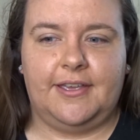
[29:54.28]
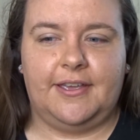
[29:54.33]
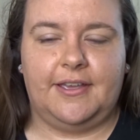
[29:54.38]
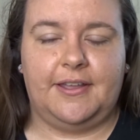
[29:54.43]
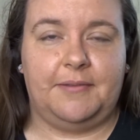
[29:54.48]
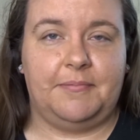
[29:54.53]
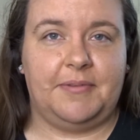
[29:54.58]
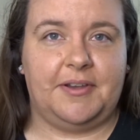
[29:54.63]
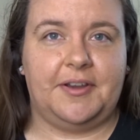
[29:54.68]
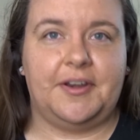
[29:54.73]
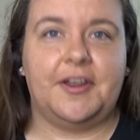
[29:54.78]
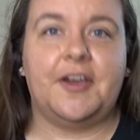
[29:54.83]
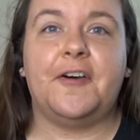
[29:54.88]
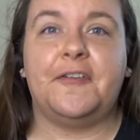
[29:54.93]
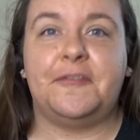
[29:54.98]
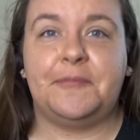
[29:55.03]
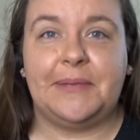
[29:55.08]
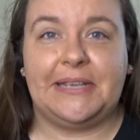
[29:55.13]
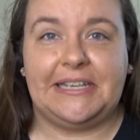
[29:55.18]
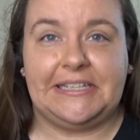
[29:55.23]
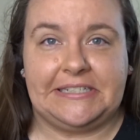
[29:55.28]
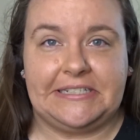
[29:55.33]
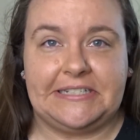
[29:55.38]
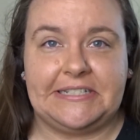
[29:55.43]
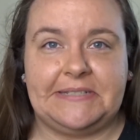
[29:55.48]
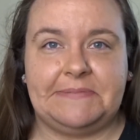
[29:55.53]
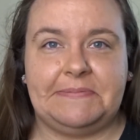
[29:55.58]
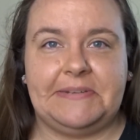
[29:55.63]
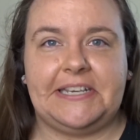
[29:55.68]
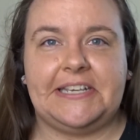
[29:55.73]
only buying 1/2
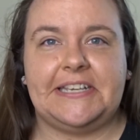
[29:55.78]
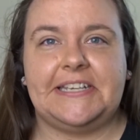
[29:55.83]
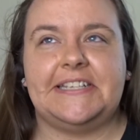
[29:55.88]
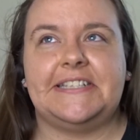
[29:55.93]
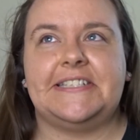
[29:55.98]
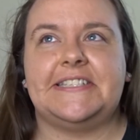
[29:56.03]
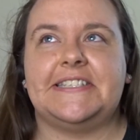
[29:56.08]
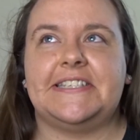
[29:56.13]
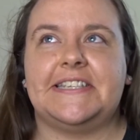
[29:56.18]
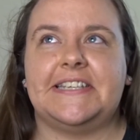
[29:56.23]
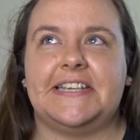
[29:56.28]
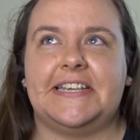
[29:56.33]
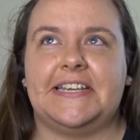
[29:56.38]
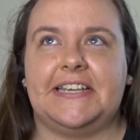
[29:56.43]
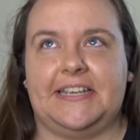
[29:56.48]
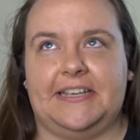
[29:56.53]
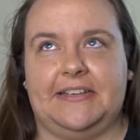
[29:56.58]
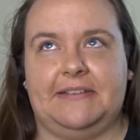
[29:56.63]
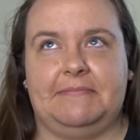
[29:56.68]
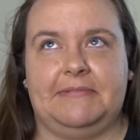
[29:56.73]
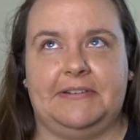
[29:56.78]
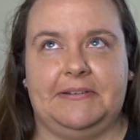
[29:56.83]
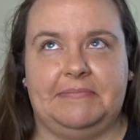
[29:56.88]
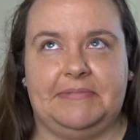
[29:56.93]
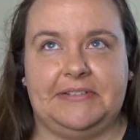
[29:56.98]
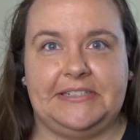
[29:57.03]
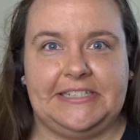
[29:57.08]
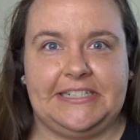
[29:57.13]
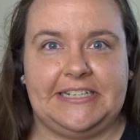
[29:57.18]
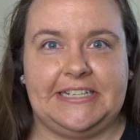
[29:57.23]
meters because I'm on a
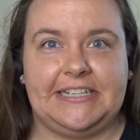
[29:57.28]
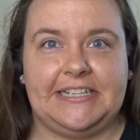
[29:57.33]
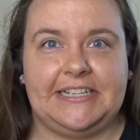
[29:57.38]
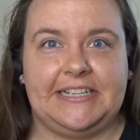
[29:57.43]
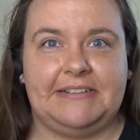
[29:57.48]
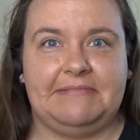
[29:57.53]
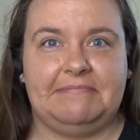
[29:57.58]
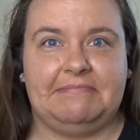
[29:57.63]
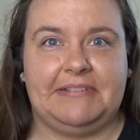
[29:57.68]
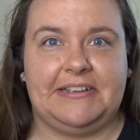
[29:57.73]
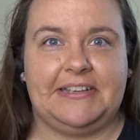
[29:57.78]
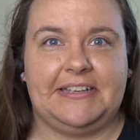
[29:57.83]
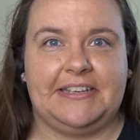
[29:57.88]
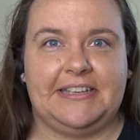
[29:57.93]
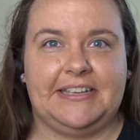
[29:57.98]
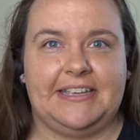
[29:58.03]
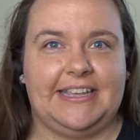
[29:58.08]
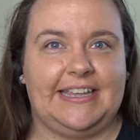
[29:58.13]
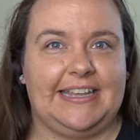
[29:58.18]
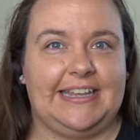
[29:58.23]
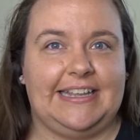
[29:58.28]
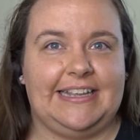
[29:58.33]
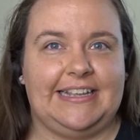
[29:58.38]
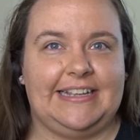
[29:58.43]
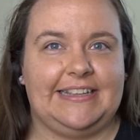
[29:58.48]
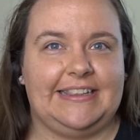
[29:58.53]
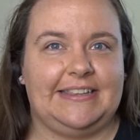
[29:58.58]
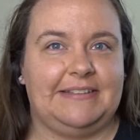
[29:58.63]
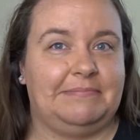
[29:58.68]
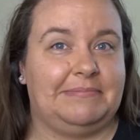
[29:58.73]
budget, but
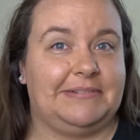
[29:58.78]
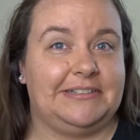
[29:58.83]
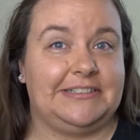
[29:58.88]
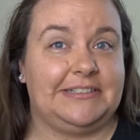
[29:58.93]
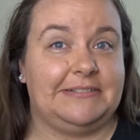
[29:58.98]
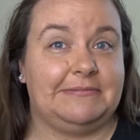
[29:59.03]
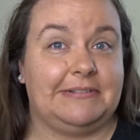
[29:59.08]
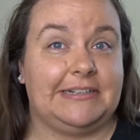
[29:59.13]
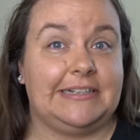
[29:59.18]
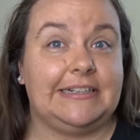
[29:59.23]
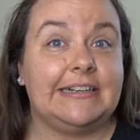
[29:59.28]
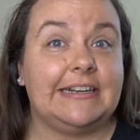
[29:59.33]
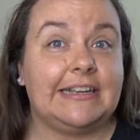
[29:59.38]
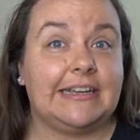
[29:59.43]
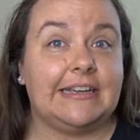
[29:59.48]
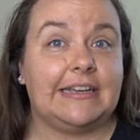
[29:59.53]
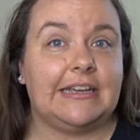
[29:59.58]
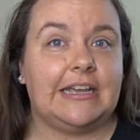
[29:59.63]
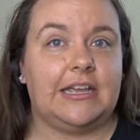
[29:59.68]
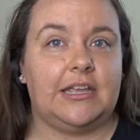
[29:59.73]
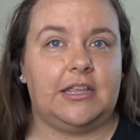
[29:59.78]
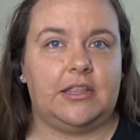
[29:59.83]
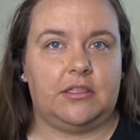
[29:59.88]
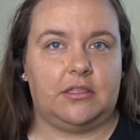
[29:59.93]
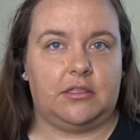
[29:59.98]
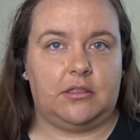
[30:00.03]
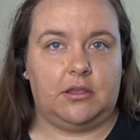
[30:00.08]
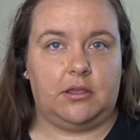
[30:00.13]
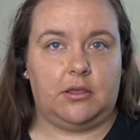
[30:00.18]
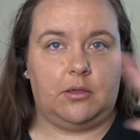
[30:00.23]
the budget went out
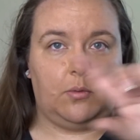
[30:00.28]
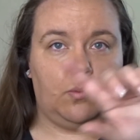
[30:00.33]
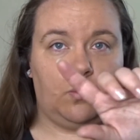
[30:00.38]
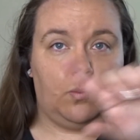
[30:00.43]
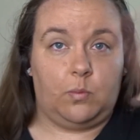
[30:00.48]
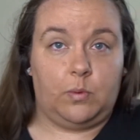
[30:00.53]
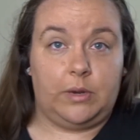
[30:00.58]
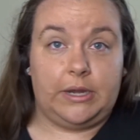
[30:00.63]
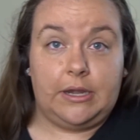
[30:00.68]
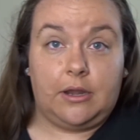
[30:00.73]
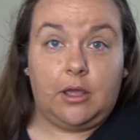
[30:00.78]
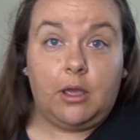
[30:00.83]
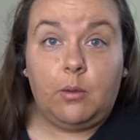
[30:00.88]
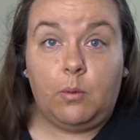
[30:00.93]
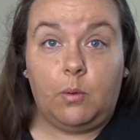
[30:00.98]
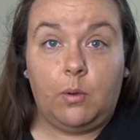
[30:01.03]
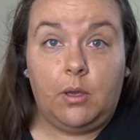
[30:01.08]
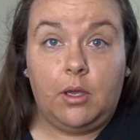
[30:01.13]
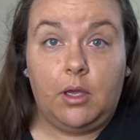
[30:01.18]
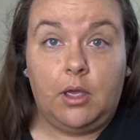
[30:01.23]
the window.